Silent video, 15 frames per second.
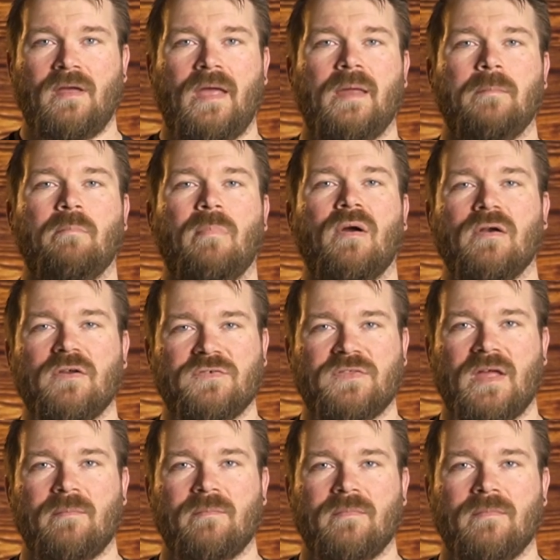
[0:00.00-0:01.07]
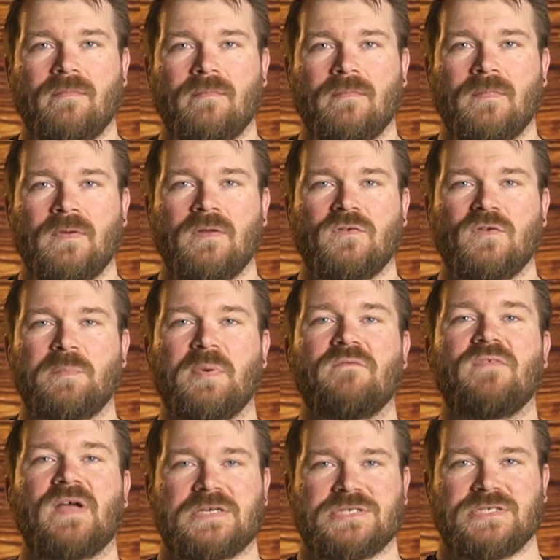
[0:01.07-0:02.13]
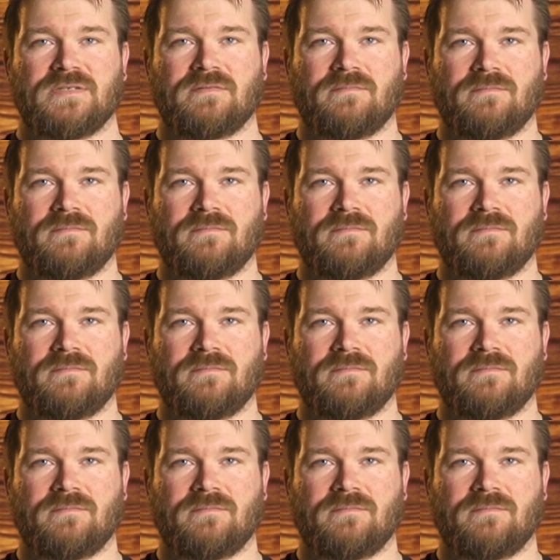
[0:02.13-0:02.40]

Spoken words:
and burnish them to perfection.